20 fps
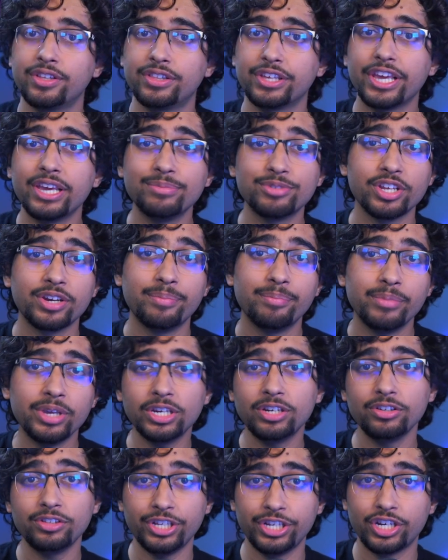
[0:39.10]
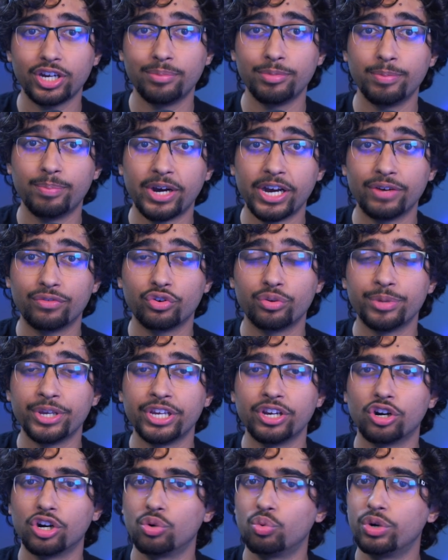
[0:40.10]
The games that immediately come to mind for
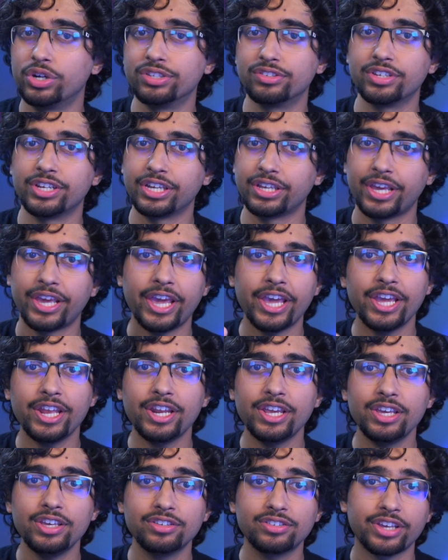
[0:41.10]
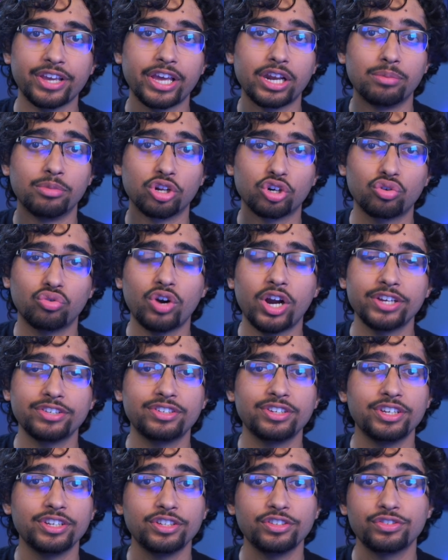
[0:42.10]
me are ones like Hades, Animal
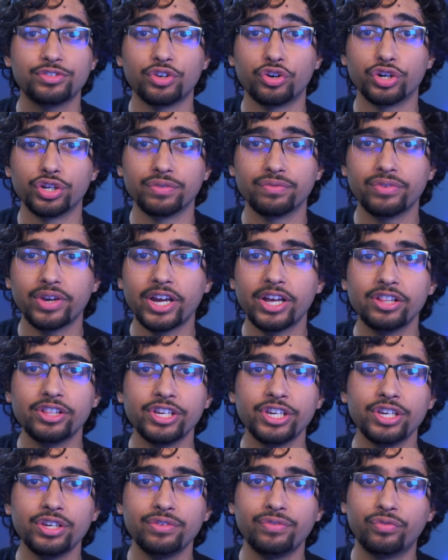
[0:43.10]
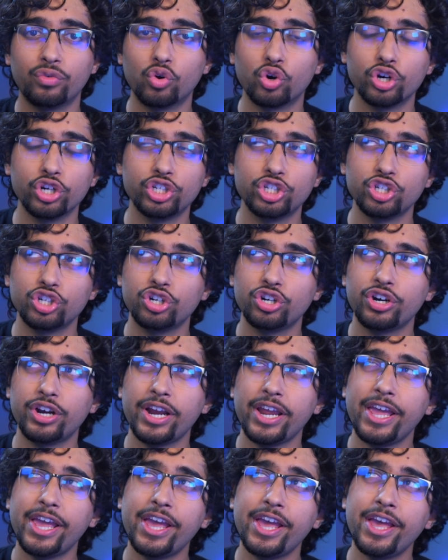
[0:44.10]
Crossing, Stardew Valley,
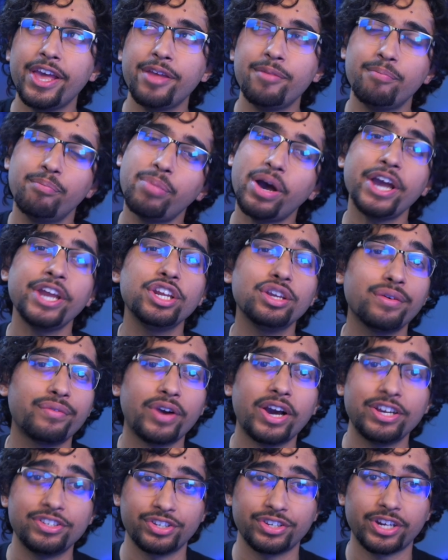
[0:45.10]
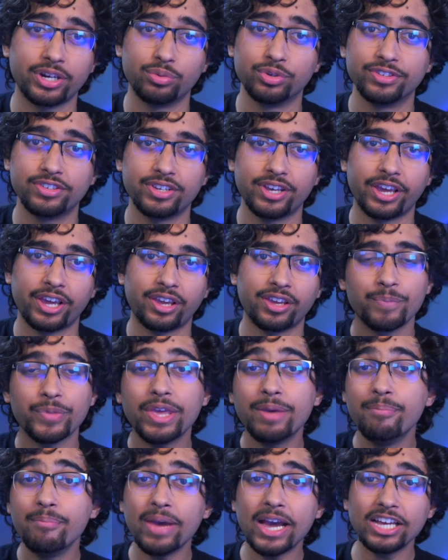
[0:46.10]
Forager, and Binding of Isaac, I would say.
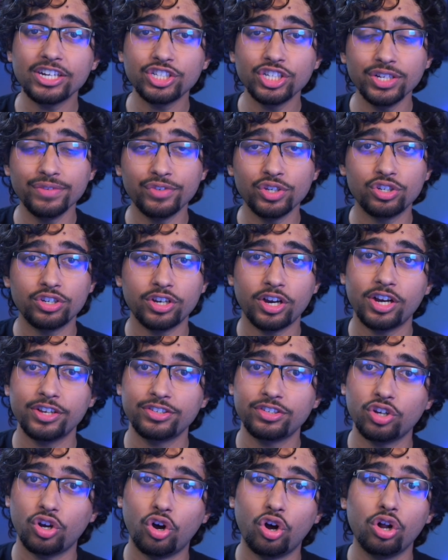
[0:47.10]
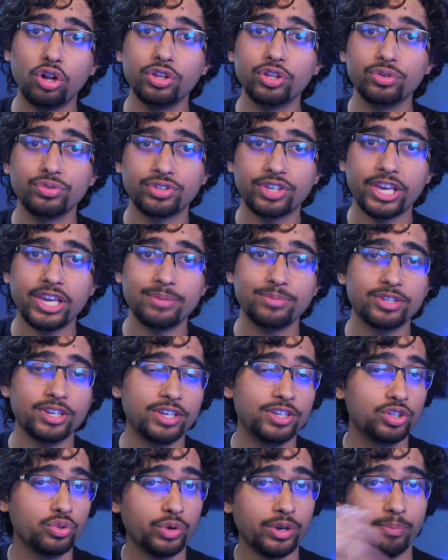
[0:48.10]
Imagine if you tossed all those games
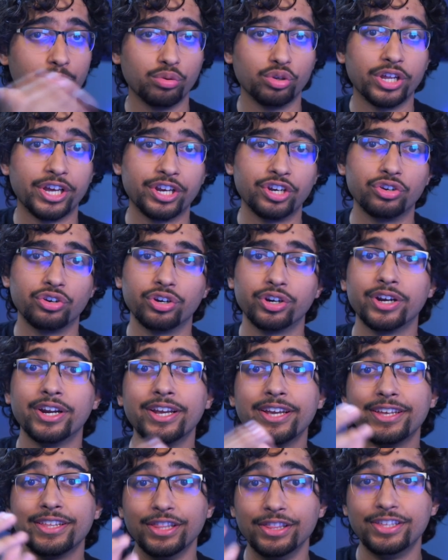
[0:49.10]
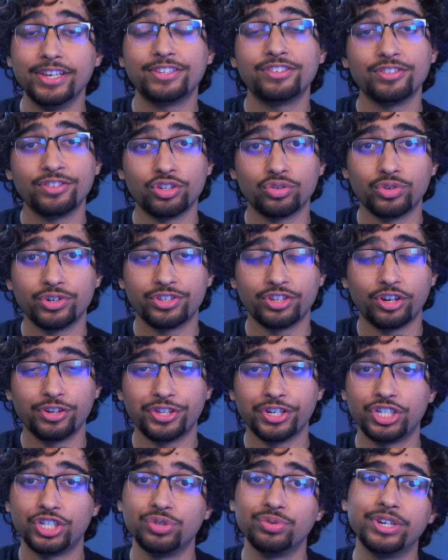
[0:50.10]
into a blender. This is the result
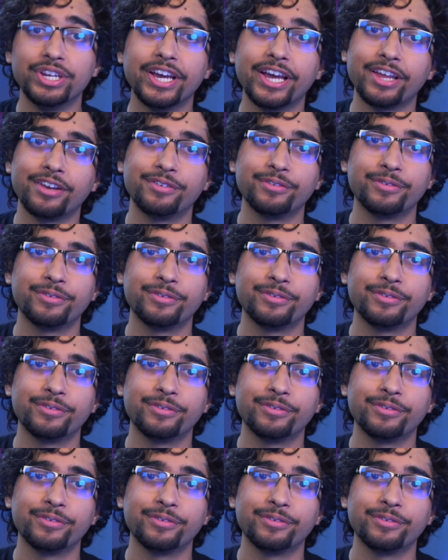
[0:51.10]
that you'd get.